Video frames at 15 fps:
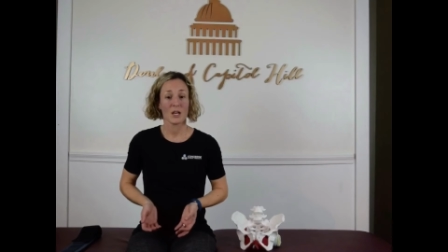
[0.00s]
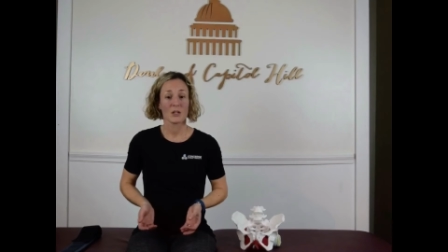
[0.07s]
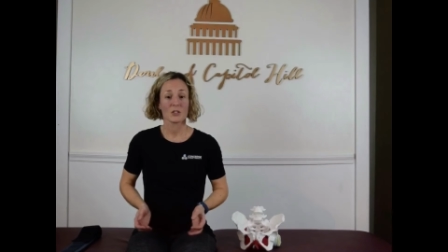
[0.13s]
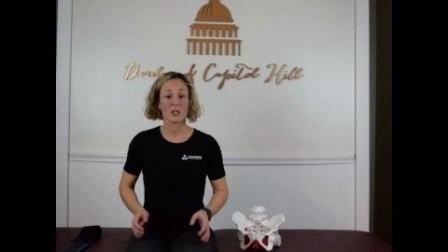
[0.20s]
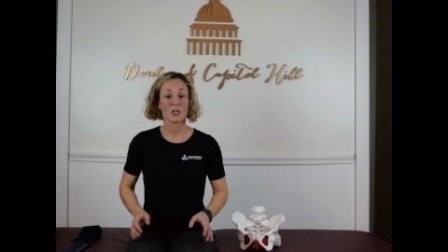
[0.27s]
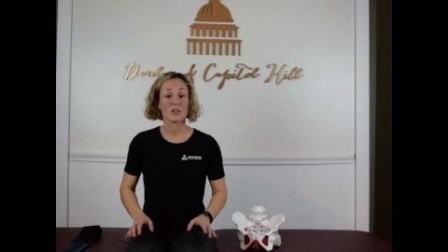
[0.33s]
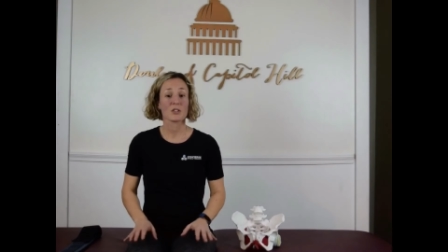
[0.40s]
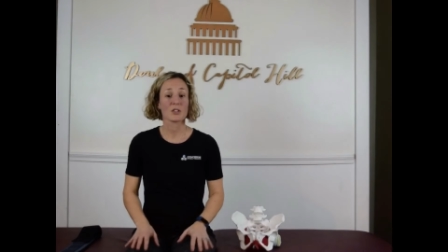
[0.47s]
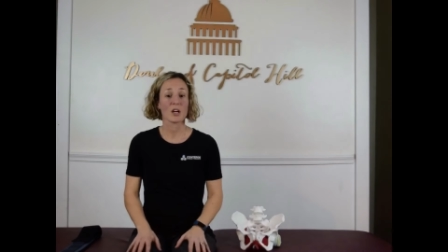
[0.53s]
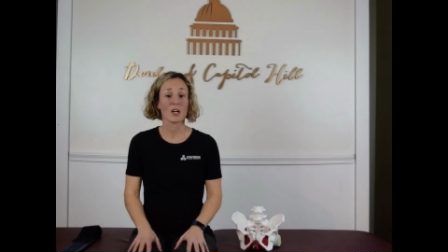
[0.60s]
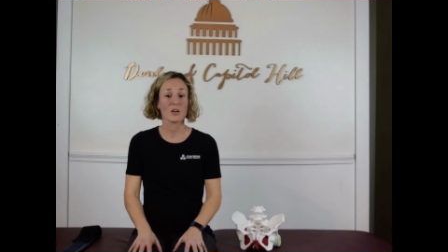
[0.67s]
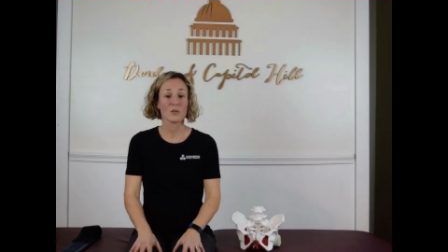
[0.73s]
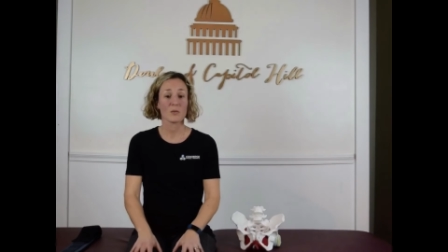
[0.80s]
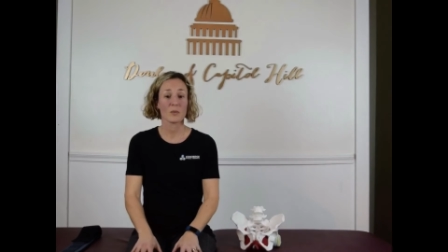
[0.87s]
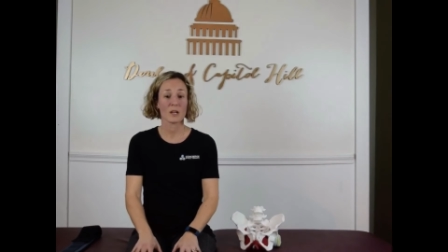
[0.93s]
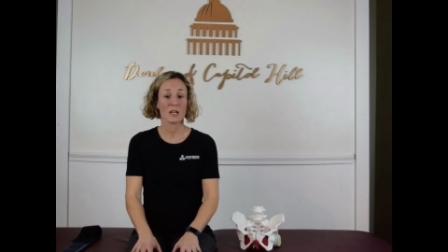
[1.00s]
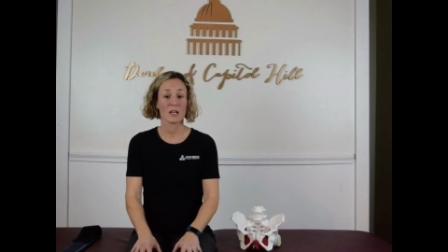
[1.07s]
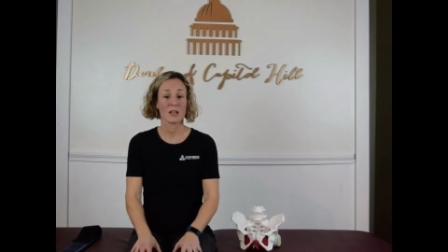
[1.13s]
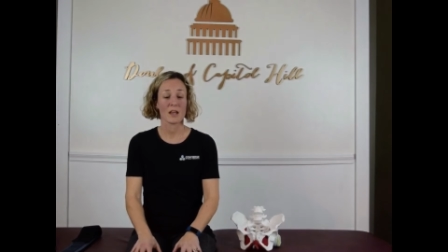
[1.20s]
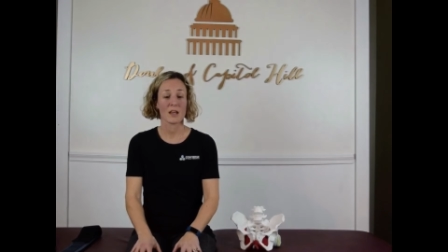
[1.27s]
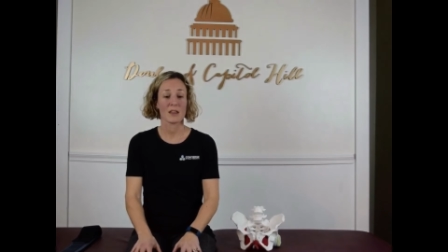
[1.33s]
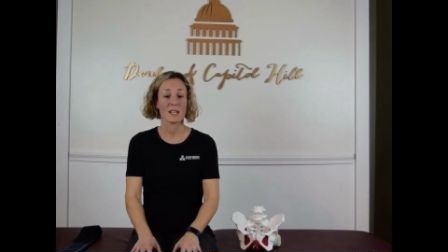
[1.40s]
So you're going to start
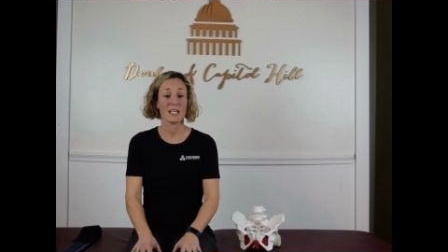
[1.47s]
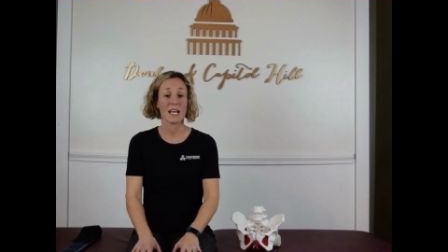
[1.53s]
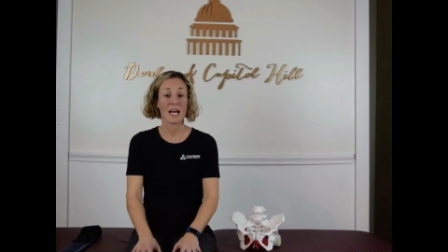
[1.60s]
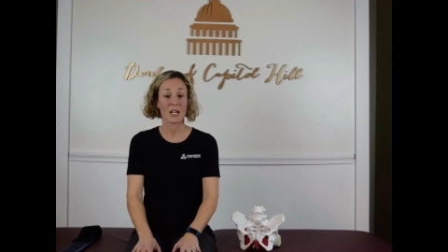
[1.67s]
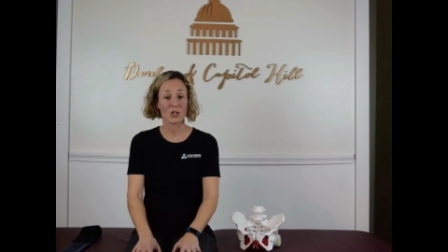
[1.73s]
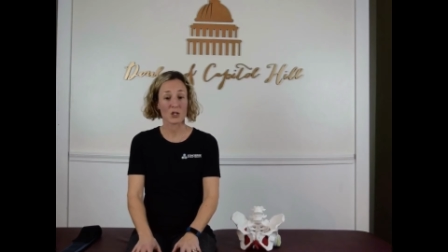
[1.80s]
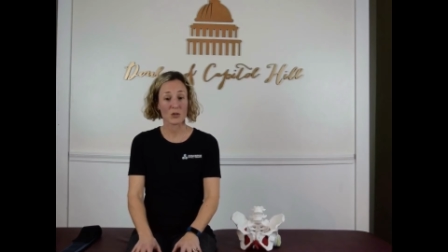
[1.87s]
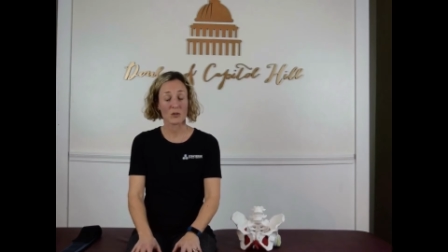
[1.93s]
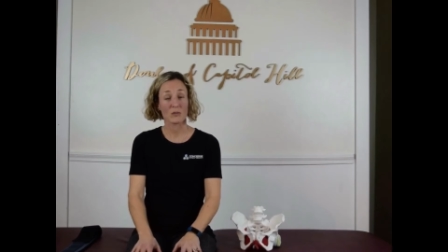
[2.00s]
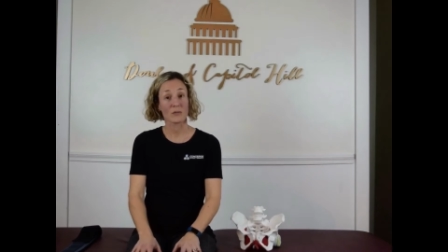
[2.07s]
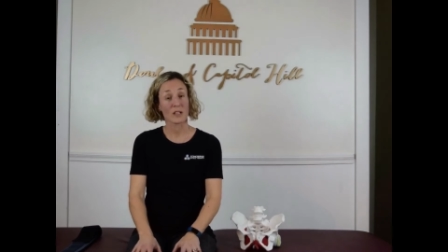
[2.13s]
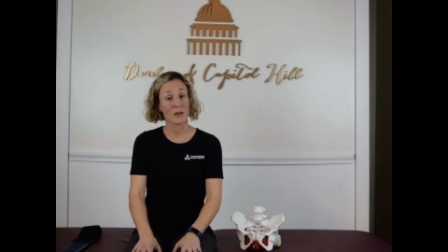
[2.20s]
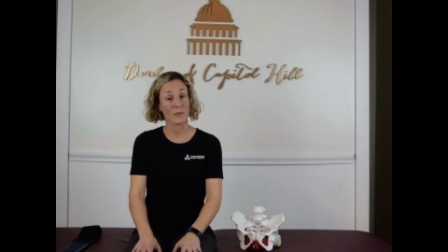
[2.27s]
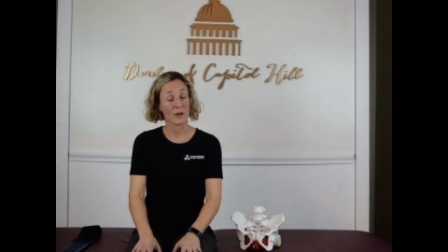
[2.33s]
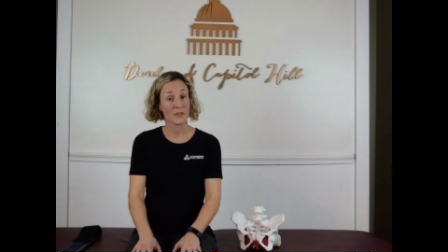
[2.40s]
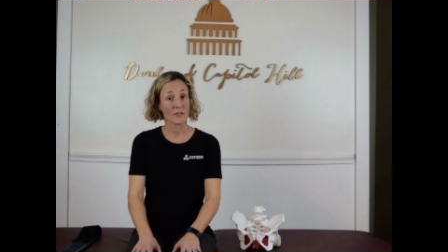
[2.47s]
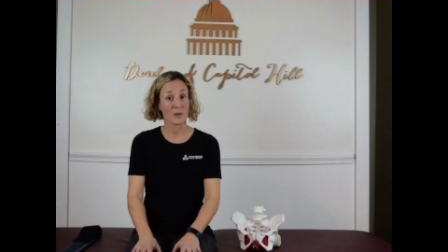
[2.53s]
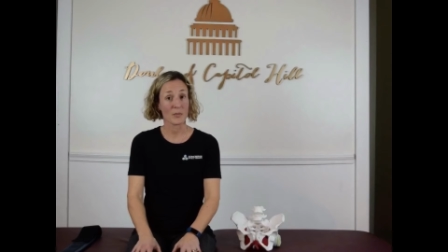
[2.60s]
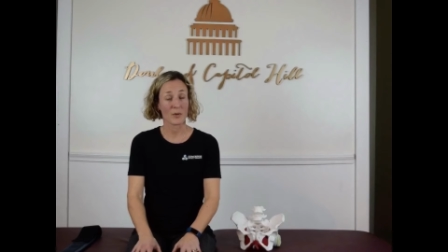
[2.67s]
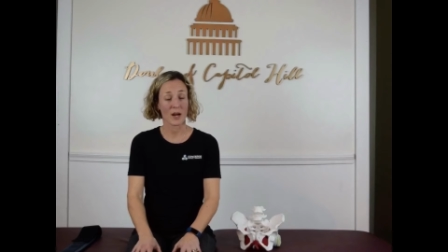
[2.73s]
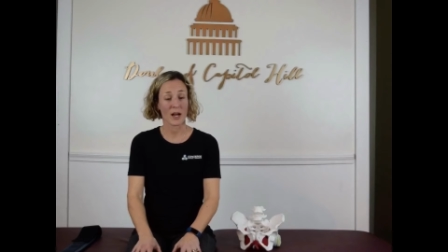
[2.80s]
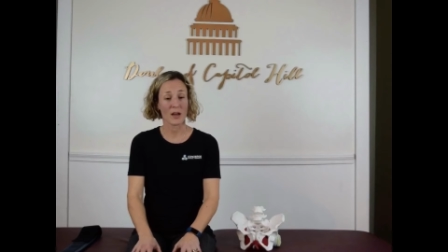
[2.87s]
with the natural rhythm of
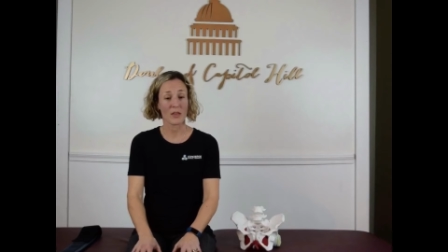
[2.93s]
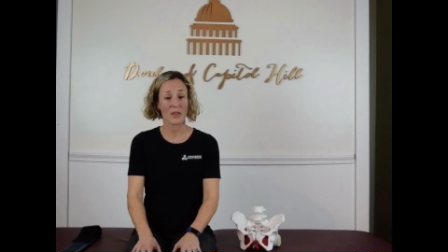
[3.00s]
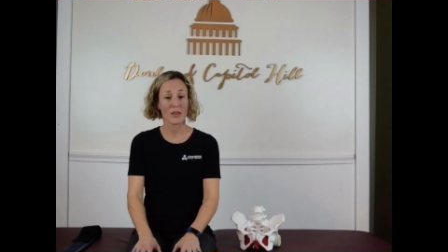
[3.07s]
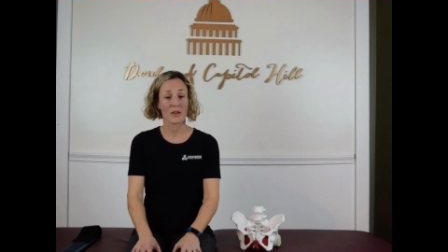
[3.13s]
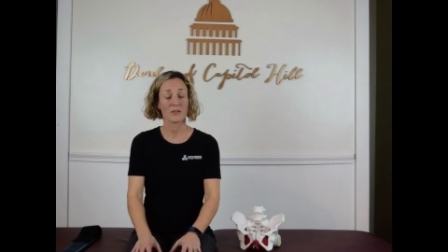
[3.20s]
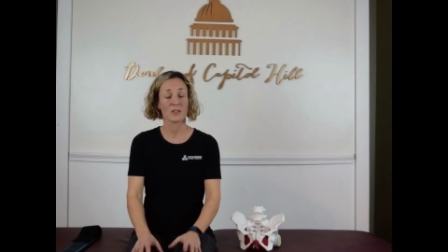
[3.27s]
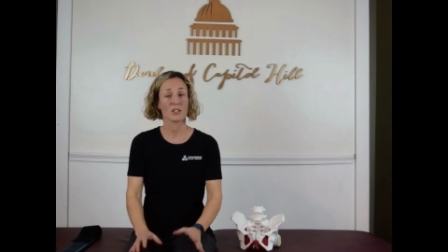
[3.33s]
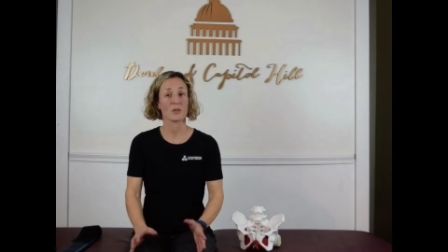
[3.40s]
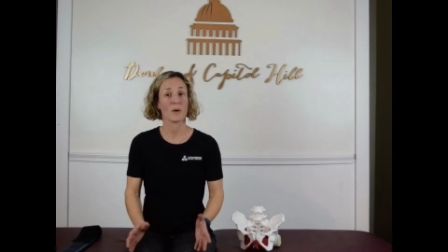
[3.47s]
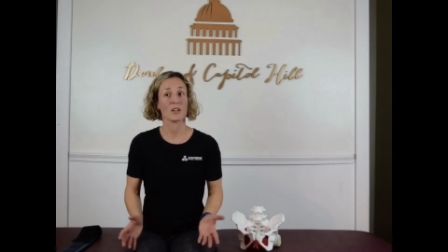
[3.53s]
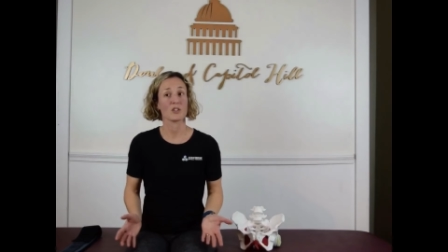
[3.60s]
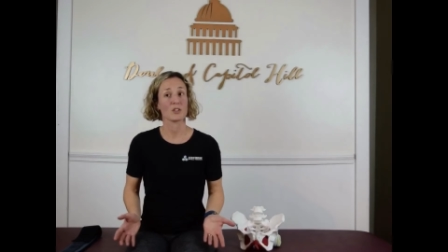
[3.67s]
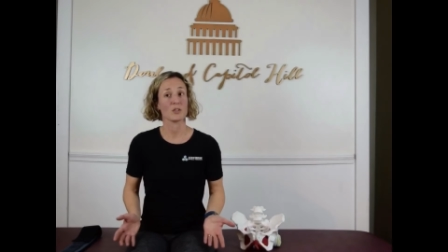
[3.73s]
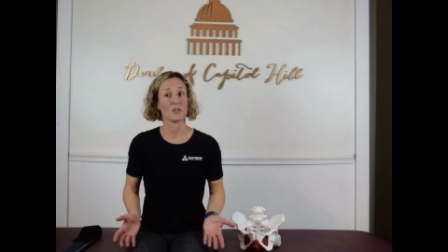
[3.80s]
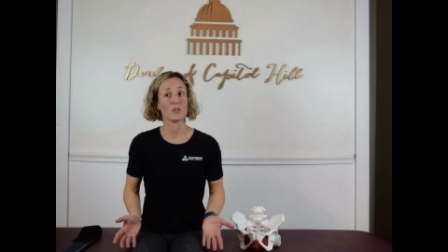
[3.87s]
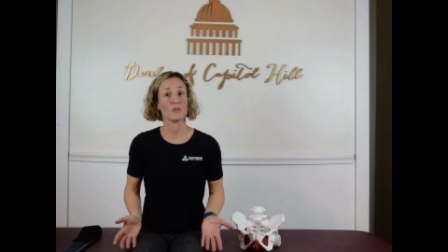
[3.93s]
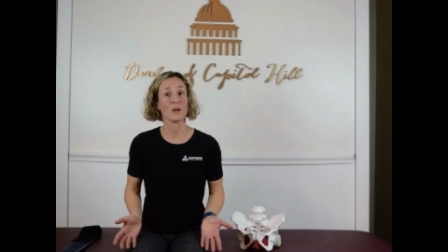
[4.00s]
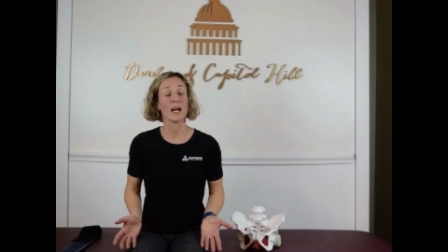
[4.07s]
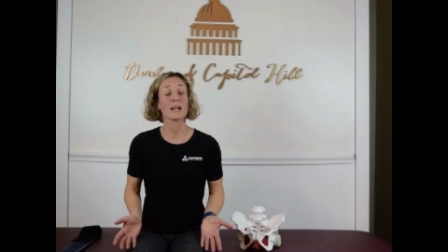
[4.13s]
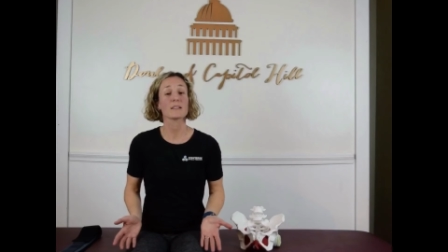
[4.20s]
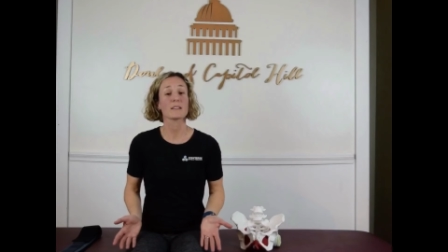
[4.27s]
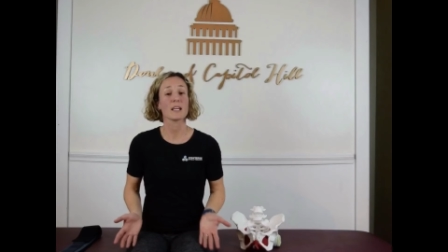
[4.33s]
your breath. So as you
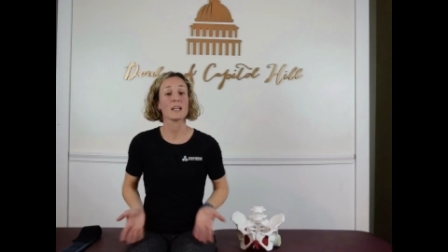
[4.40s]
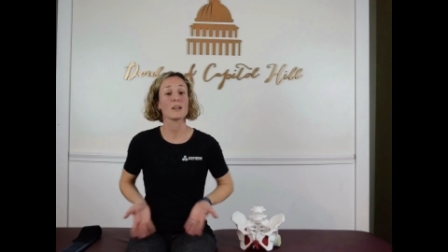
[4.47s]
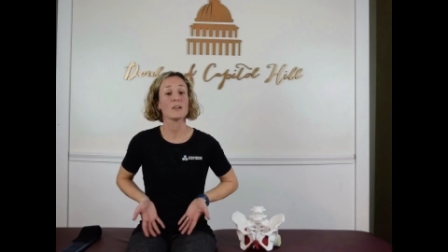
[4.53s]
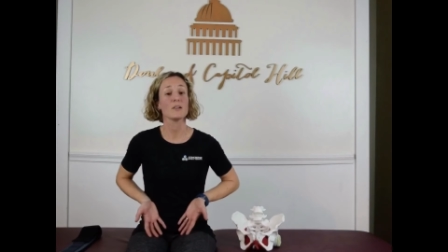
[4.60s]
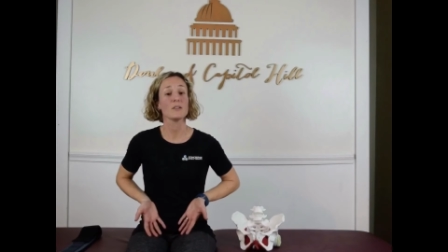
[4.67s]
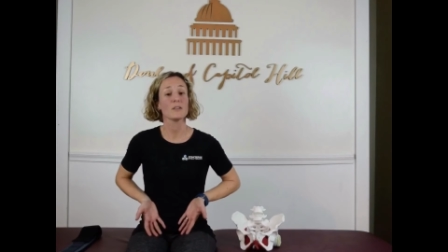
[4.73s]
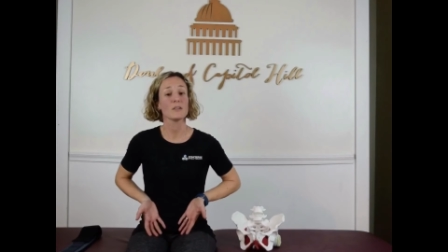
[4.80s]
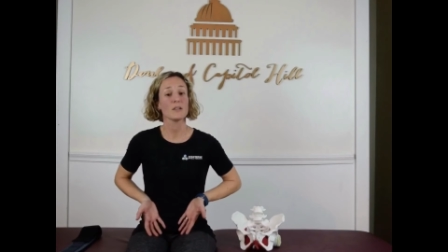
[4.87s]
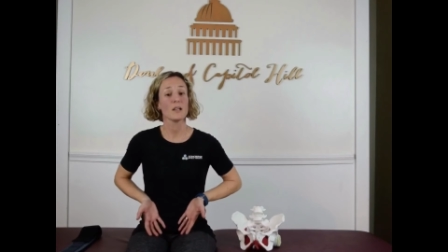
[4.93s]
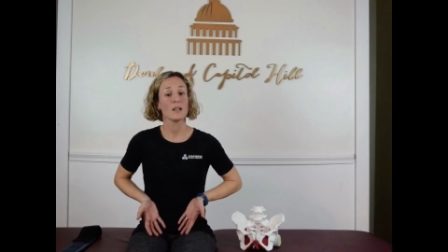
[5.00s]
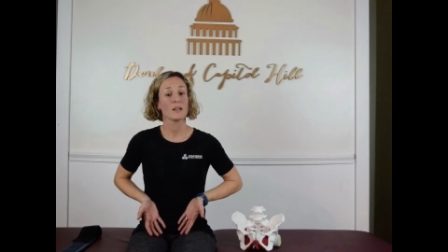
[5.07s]
exhale,